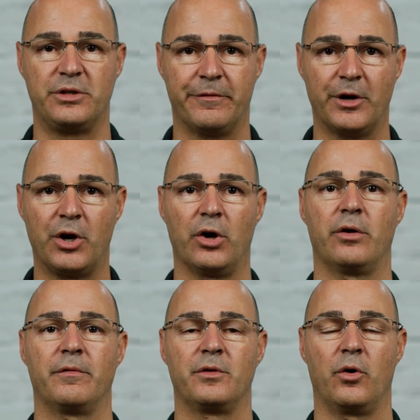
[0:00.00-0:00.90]
different
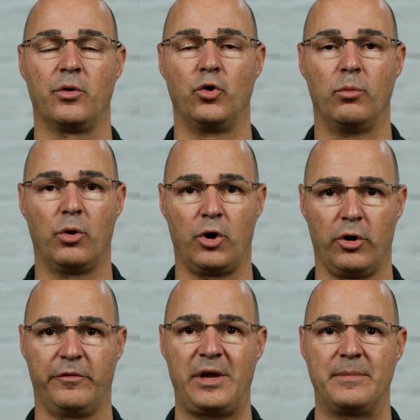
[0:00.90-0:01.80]
curve or normal
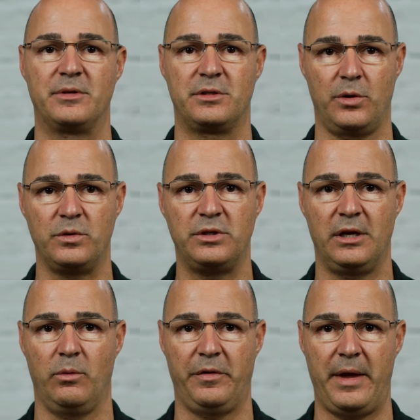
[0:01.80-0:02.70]
curve types
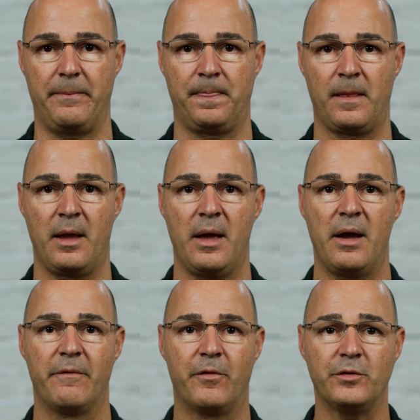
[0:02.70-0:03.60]
associated with them.
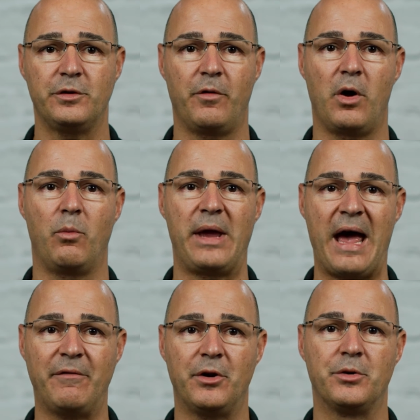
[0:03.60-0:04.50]
First of all, we
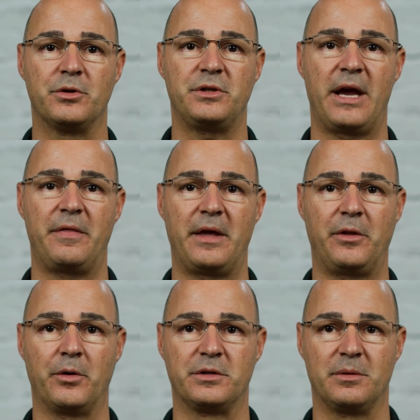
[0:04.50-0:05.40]
have to understand that
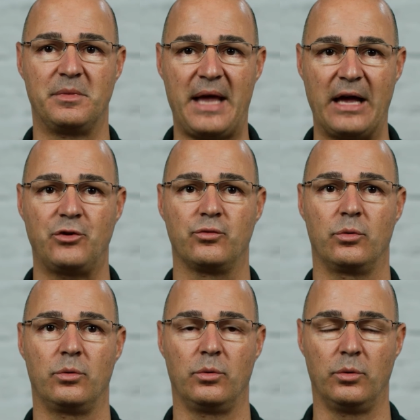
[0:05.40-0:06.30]
there is some
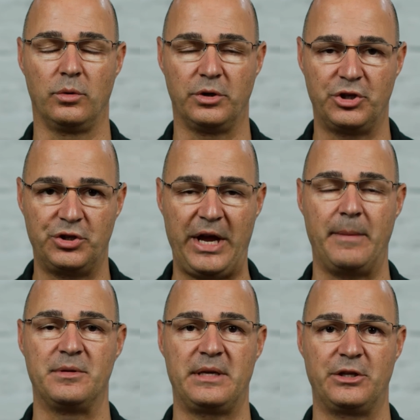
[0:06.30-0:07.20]
natural
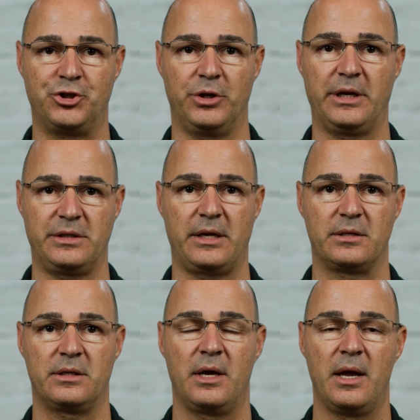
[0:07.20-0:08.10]
shapes that should
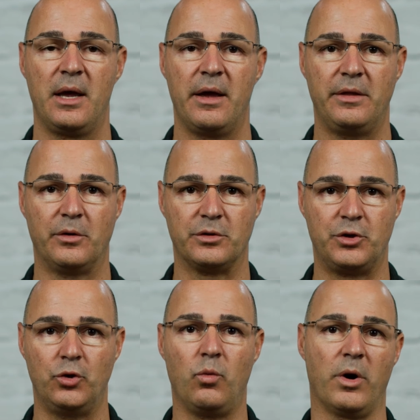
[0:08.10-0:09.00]
exist. There's
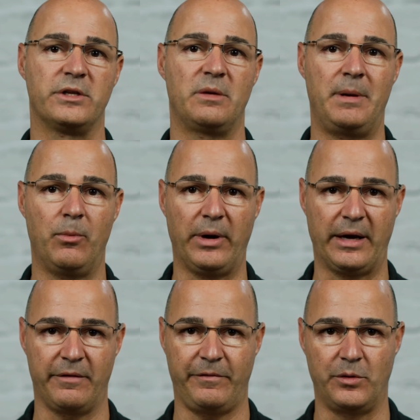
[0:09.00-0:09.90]
two words that people
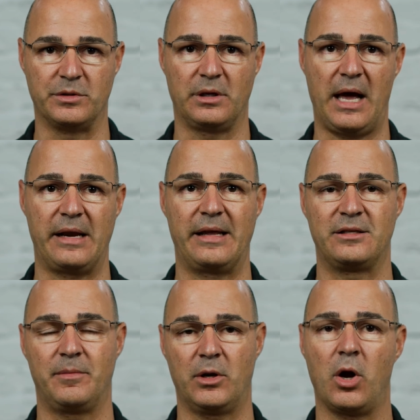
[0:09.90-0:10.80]
get confused a lot, and
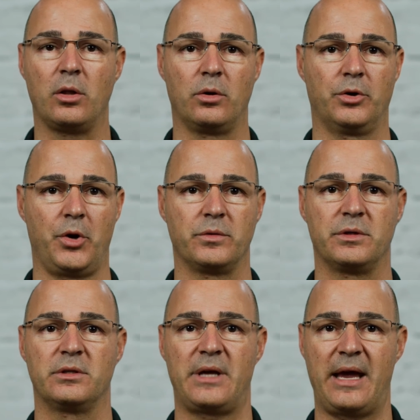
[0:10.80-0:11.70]
that's something called
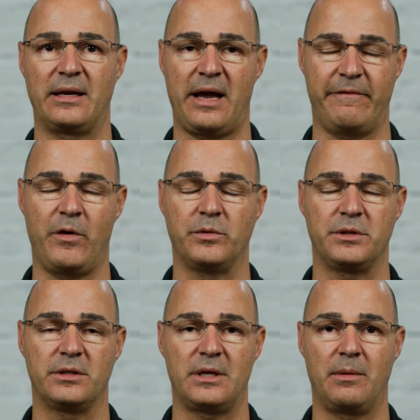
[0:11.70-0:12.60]
lordosis and
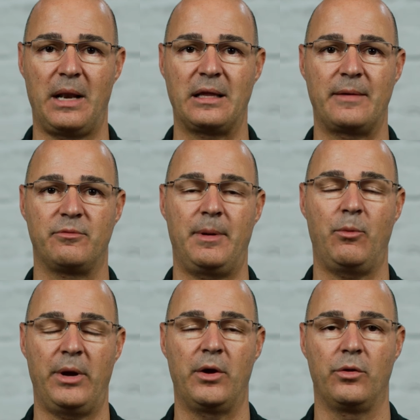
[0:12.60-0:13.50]
kyphosis. And a lot of times when
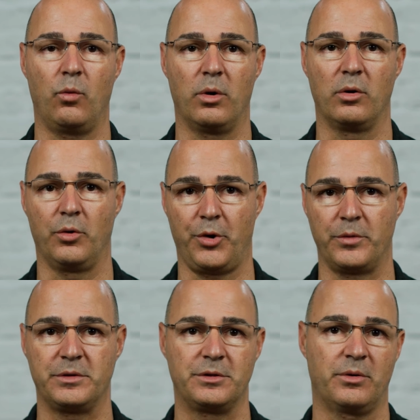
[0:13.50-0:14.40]
people hear the word
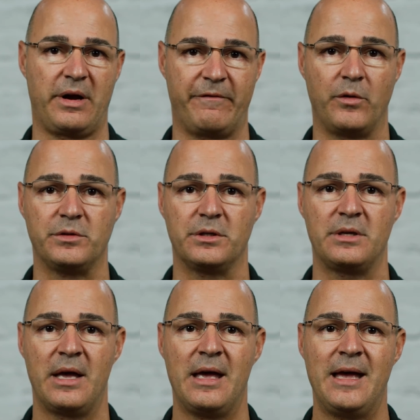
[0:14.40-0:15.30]
lordosis or kyphosis,
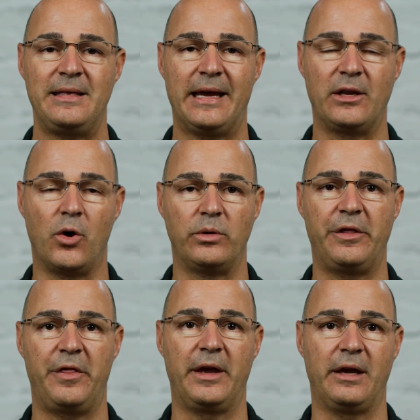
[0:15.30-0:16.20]
they can only
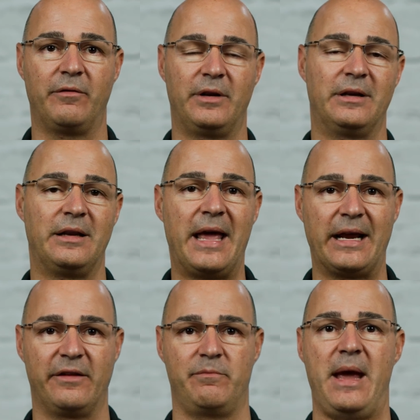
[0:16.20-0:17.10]
think of it in a
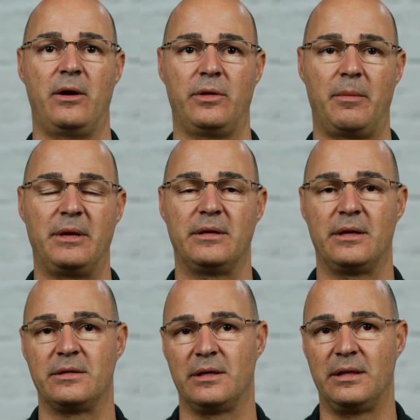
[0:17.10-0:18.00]
negative manner. That means
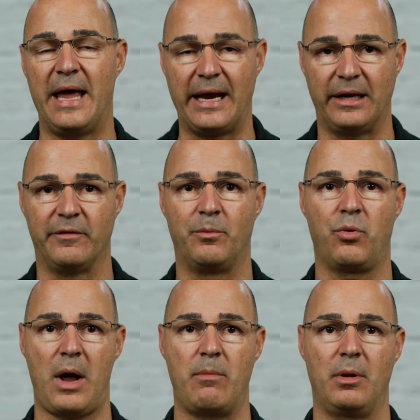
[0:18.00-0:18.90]
it's a negative
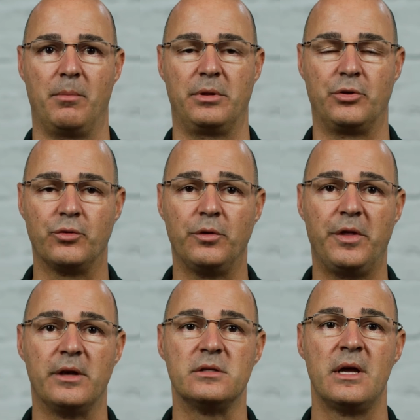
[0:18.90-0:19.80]
problem. But the
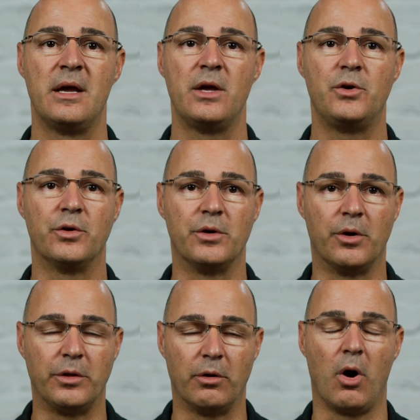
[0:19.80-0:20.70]
truth is,
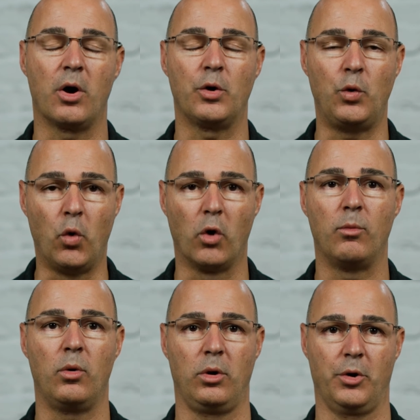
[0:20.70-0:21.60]
there are
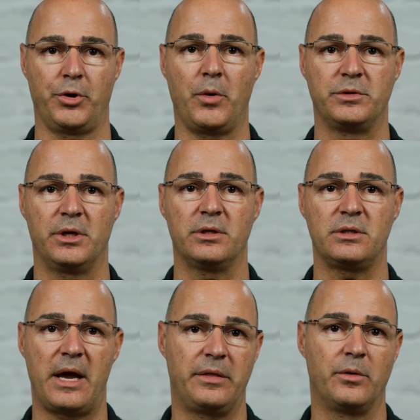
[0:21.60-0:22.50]
normal
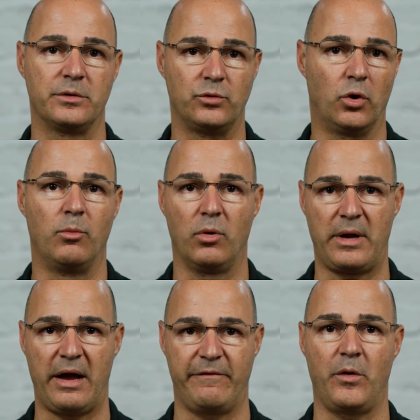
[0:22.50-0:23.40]
lordosis and there's normal
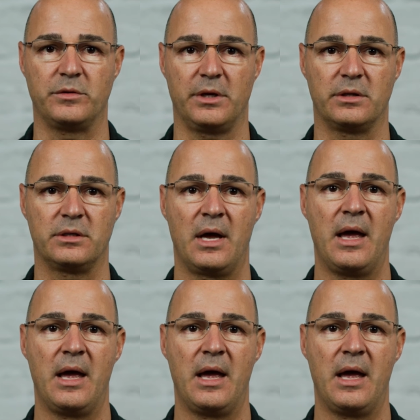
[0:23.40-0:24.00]
kyphosis.